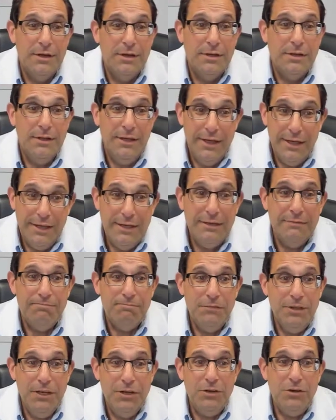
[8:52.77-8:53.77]
Then,
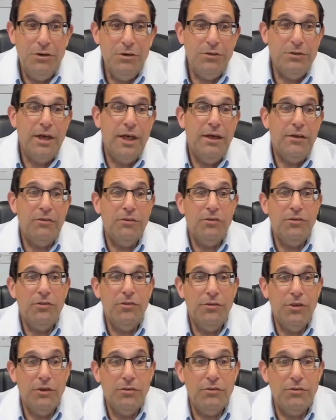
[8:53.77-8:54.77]
in
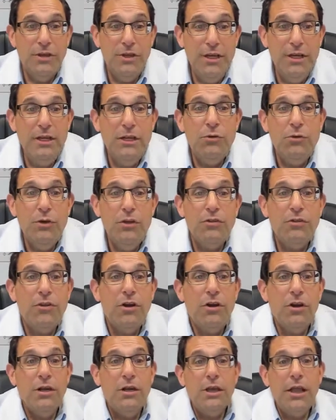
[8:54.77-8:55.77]
2016, we
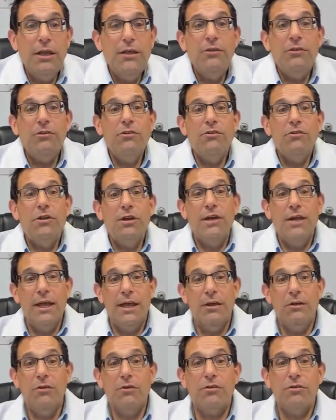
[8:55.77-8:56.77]
started licensing
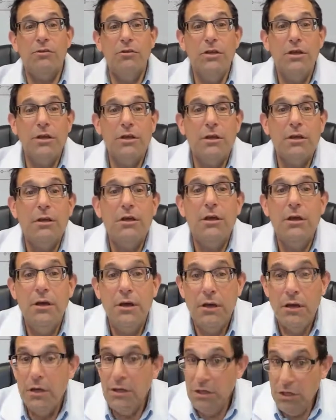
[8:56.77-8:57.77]
NanoSlic
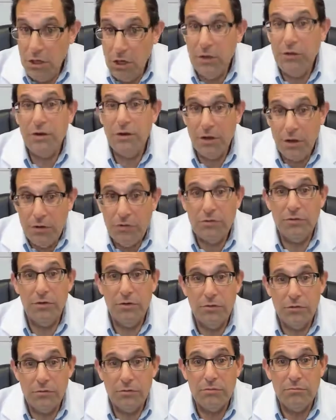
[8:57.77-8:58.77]
in other
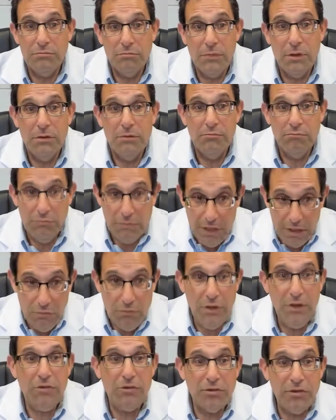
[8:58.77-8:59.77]
countries. Then
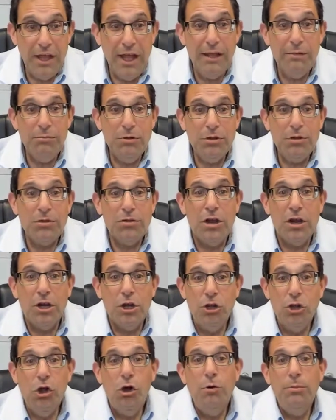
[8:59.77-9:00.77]
we established our
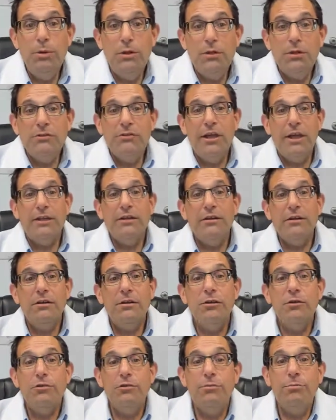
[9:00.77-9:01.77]
global
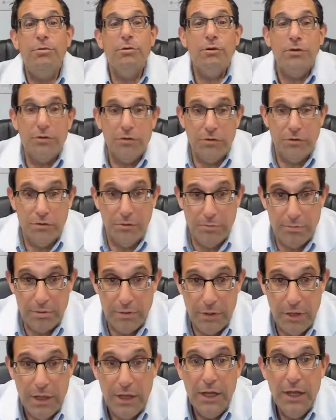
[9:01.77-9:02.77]
technical support group.
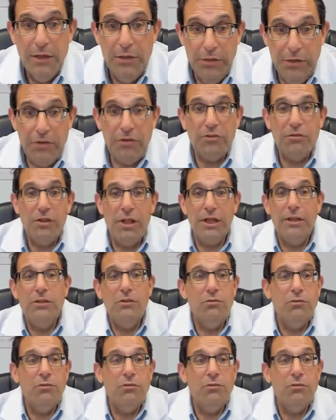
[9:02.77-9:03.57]
This led the